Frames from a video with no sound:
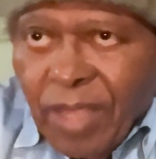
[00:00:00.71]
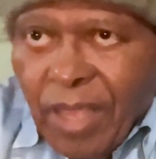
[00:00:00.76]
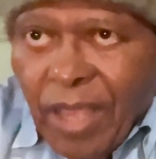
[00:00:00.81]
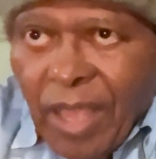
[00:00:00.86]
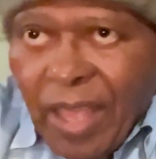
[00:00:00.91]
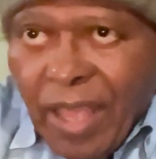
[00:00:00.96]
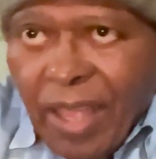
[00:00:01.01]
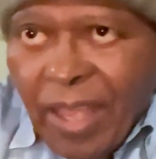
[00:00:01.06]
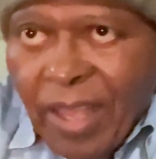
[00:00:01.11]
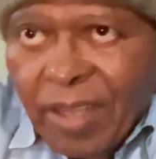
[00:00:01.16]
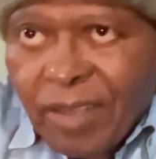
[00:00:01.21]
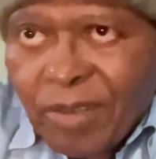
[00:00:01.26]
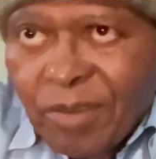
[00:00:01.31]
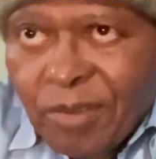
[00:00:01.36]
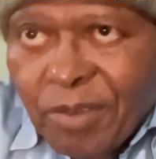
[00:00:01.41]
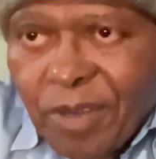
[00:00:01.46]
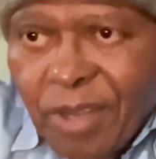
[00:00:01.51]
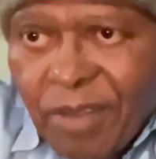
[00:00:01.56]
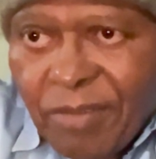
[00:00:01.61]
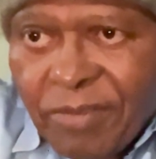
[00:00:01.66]

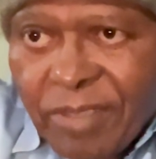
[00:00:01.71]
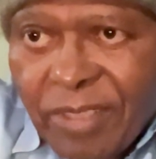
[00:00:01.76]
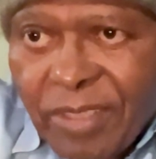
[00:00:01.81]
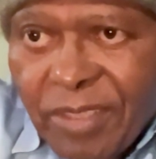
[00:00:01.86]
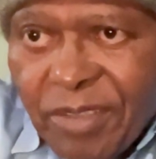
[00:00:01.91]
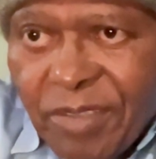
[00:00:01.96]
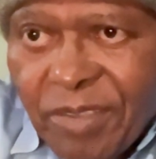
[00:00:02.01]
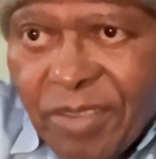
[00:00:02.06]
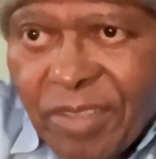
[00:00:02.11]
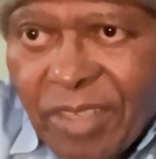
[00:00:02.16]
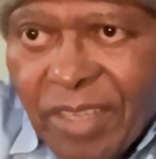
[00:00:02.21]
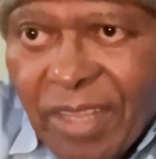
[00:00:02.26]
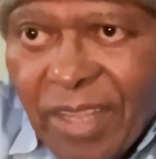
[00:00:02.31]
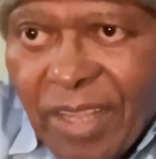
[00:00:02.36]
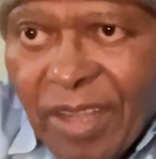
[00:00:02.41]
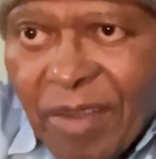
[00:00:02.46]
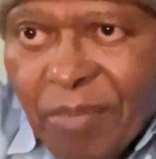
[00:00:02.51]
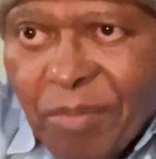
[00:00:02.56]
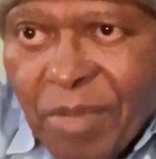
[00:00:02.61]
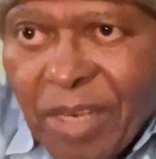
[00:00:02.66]
Good
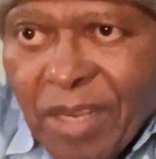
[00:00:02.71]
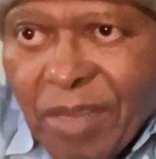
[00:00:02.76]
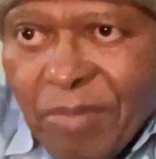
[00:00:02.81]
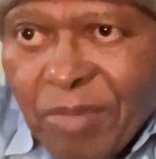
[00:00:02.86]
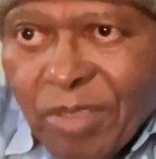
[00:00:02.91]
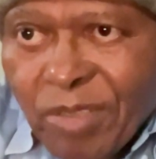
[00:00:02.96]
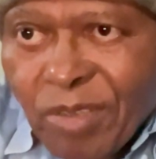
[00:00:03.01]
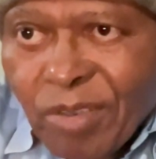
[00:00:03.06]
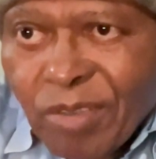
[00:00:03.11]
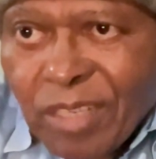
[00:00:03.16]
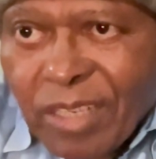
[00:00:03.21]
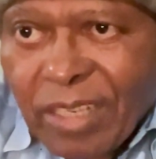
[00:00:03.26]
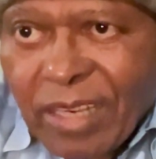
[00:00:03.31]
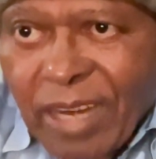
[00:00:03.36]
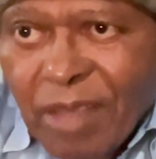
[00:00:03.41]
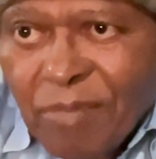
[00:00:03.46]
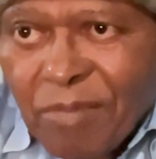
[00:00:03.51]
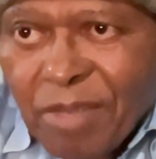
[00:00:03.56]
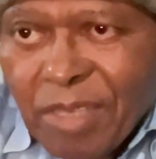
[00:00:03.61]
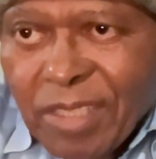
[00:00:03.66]
afternoon. My name is Dr.
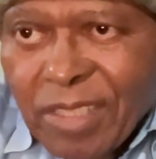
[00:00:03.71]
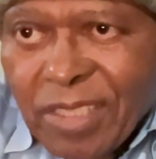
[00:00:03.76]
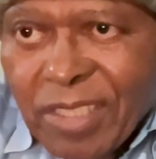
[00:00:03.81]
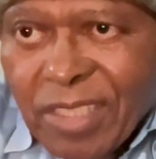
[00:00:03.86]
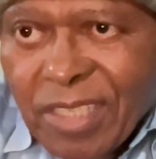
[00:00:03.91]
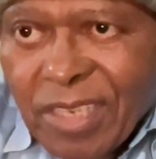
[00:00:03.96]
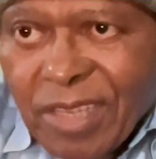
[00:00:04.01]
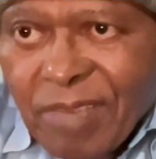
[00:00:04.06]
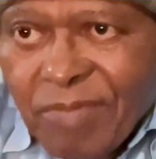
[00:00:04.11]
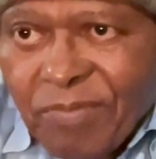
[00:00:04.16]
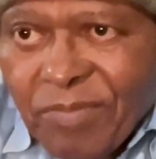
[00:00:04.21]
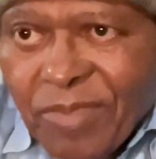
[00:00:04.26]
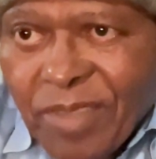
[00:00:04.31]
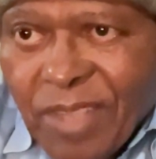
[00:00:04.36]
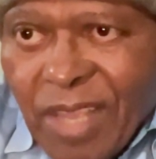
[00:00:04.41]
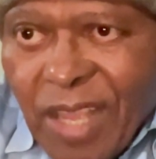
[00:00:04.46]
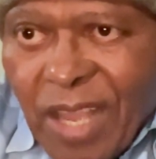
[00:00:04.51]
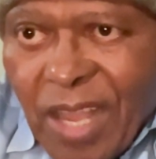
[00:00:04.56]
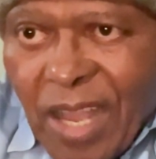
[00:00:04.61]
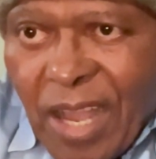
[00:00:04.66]
Clement,
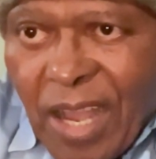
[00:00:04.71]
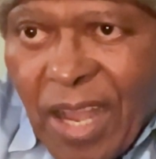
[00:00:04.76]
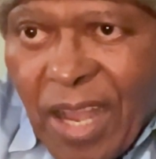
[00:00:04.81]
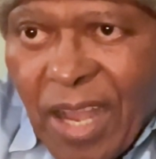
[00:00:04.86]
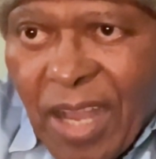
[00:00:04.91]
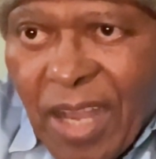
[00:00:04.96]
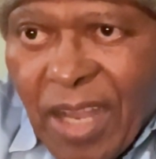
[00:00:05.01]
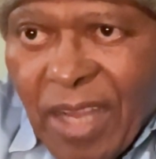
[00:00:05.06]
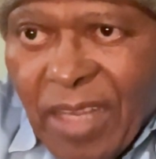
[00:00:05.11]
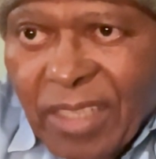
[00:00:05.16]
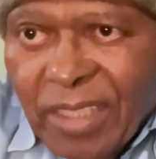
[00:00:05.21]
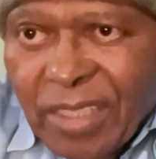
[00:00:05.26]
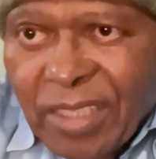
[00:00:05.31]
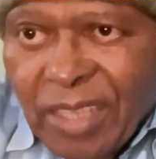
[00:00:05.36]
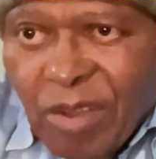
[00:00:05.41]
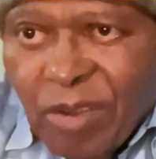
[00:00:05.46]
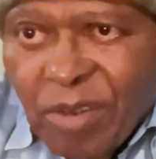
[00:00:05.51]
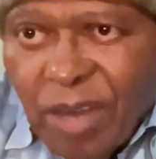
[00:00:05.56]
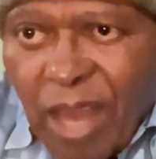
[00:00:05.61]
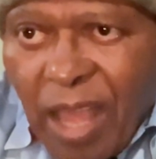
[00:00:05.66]
and
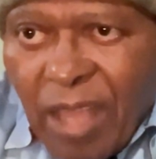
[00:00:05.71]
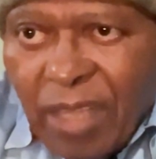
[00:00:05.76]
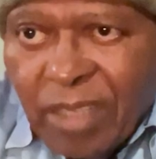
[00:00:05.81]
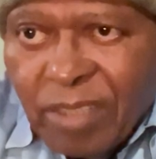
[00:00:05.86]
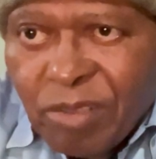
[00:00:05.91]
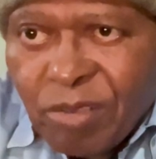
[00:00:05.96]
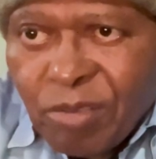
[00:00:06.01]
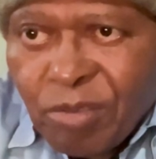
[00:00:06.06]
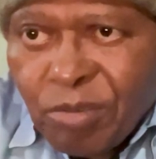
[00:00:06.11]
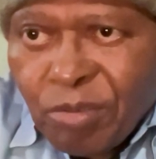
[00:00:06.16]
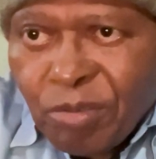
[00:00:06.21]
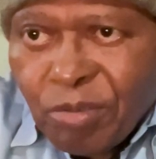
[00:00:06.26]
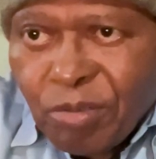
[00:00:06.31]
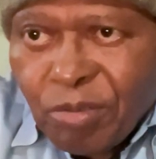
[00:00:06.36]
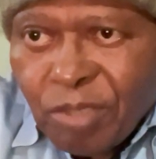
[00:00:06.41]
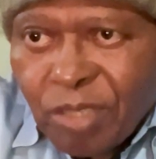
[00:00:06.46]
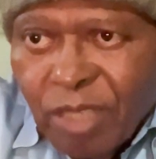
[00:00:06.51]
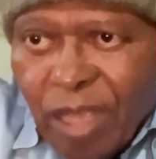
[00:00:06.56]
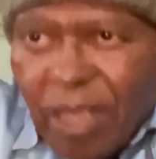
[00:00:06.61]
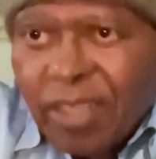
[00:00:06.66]
I would like to
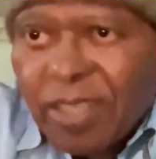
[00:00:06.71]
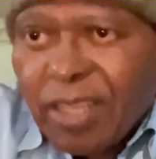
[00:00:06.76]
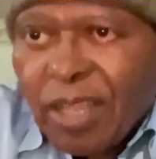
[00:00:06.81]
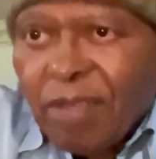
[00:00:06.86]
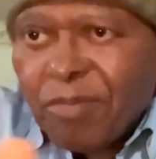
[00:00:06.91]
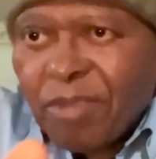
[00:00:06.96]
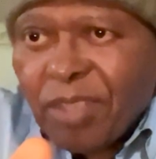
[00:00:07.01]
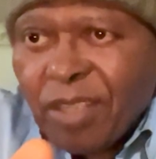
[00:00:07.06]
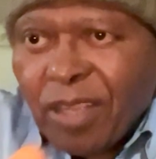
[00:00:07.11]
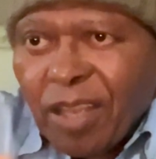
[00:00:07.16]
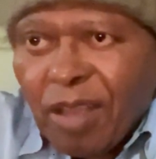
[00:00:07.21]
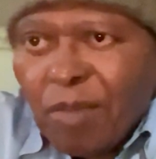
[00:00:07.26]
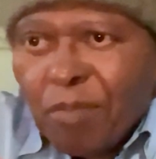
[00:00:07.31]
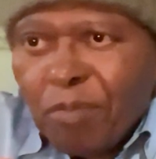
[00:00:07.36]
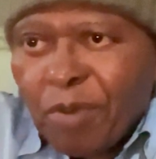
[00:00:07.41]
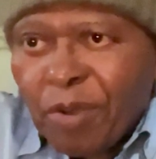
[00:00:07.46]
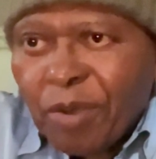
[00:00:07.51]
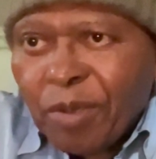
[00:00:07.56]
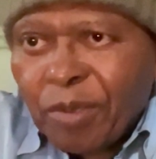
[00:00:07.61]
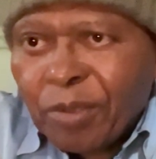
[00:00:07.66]
say something
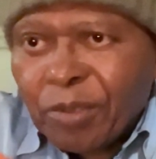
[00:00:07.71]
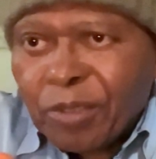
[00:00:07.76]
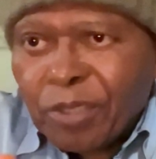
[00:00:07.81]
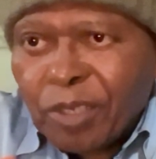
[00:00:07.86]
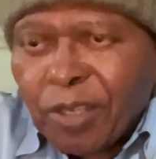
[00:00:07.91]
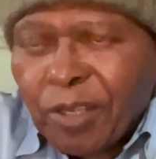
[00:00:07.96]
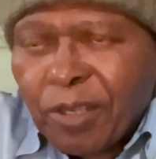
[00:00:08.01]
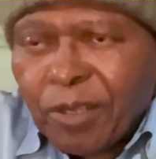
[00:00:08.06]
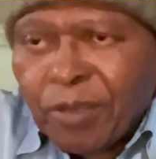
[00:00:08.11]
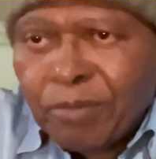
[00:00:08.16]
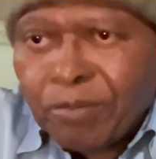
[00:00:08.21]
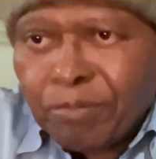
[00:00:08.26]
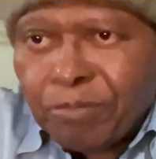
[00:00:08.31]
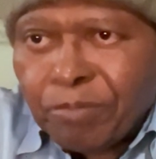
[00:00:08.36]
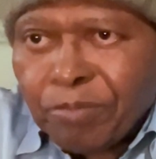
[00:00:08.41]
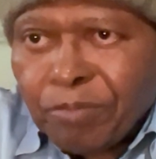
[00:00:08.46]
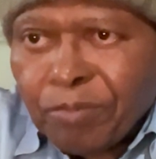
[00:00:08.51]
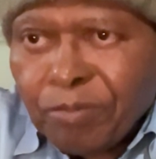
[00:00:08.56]
about the